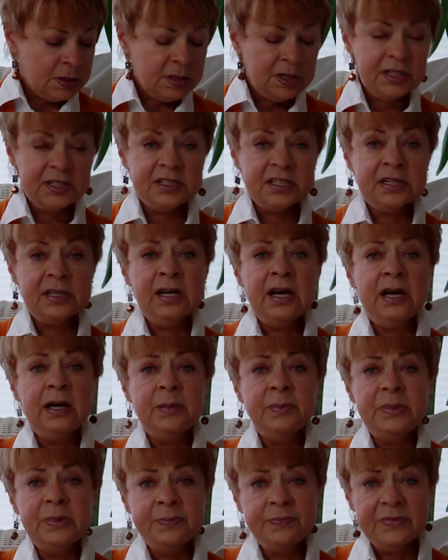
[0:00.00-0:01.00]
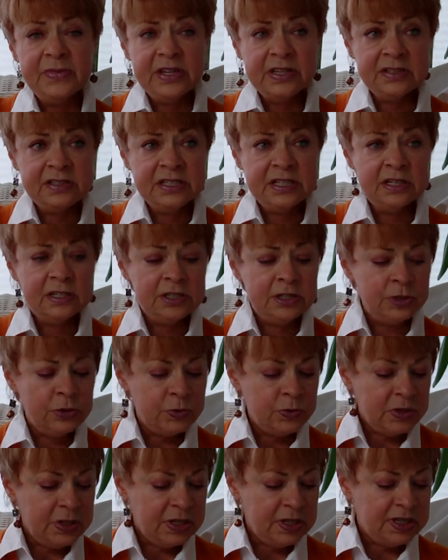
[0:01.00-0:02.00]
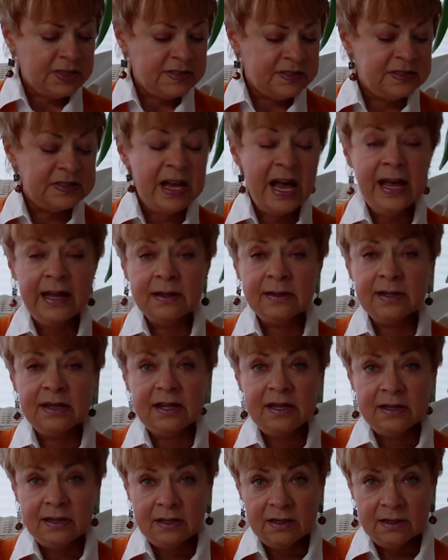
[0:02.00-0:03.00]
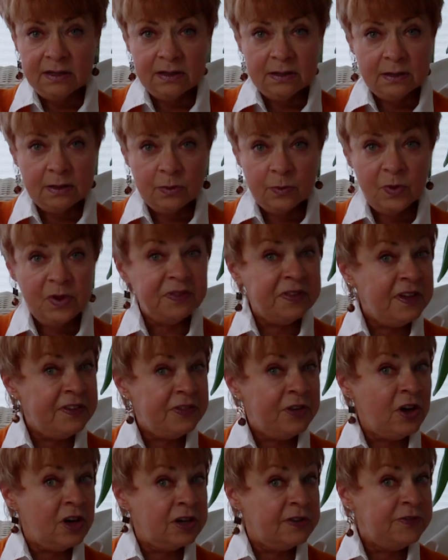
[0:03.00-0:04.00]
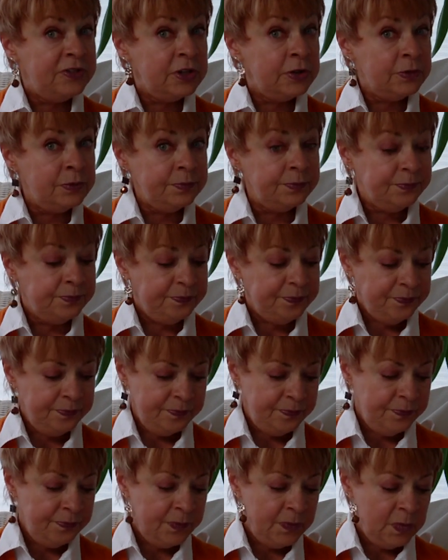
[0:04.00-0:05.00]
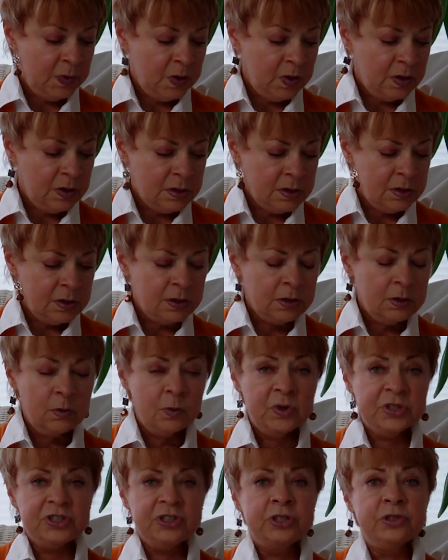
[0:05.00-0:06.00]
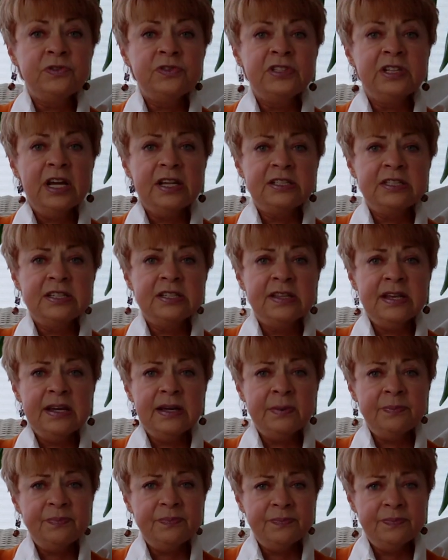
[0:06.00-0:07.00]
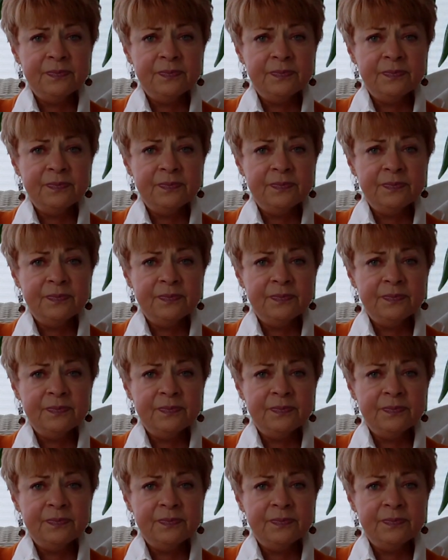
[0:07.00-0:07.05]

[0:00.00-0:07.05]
get to come and tell you exactly what they thought of you, what you'd done to them,